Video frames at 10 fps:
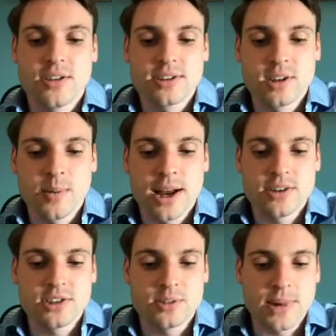today on the
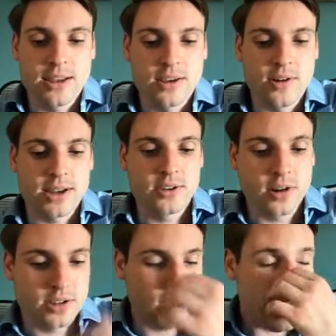subconscious mind. I
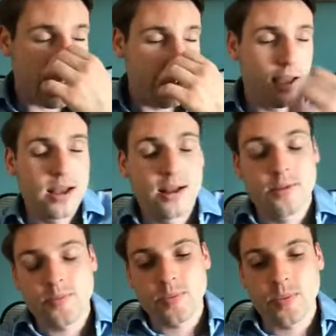talked a lot,
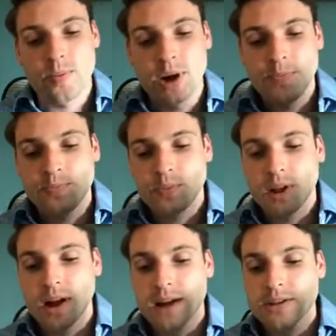but
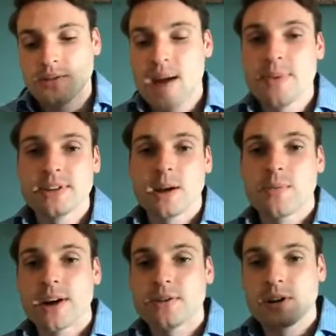to wrap this
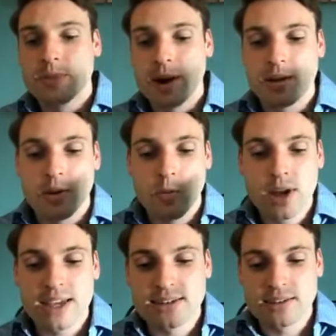up, right, I talked about,
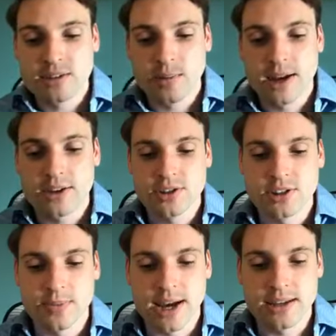what is the
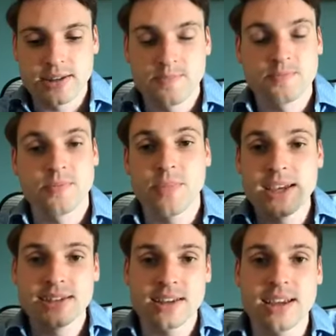subconscious mind?
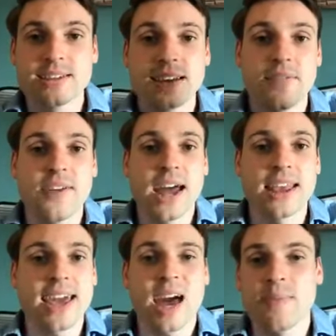Basically, it's like a
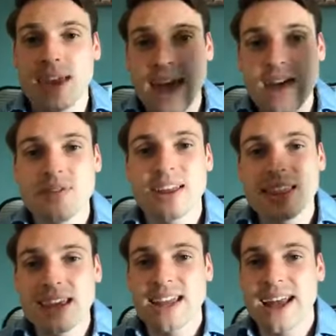filing cabinet.
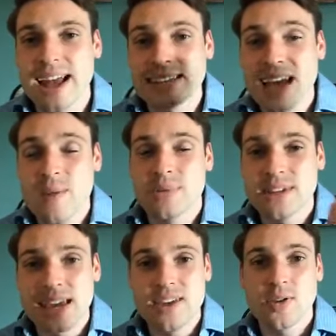Everything that has
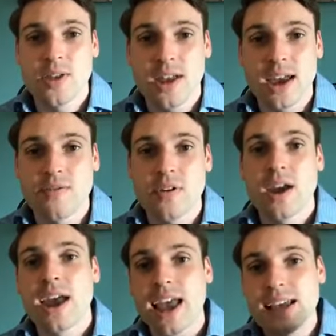happened in your life
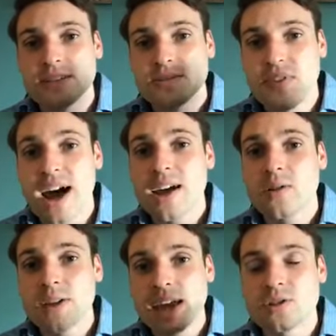is
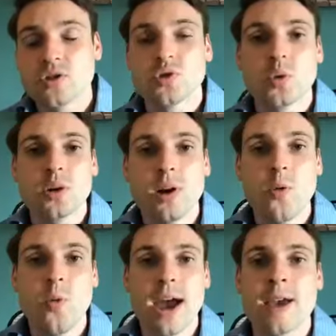filed and stored
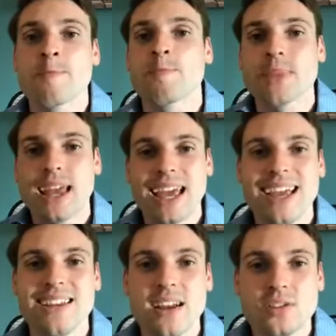away
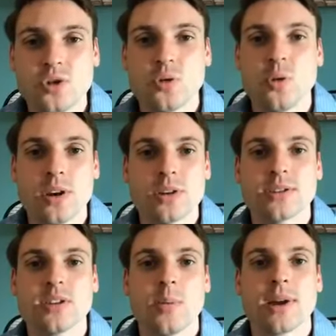into
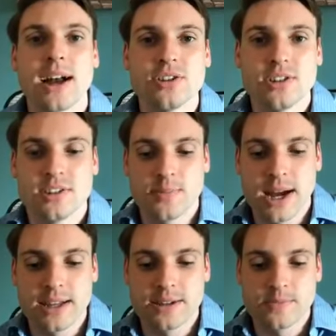your subconscious
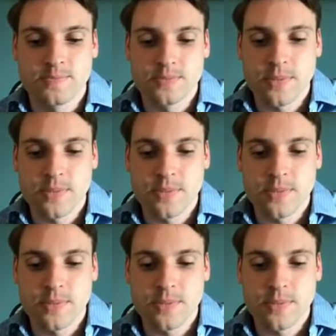mind.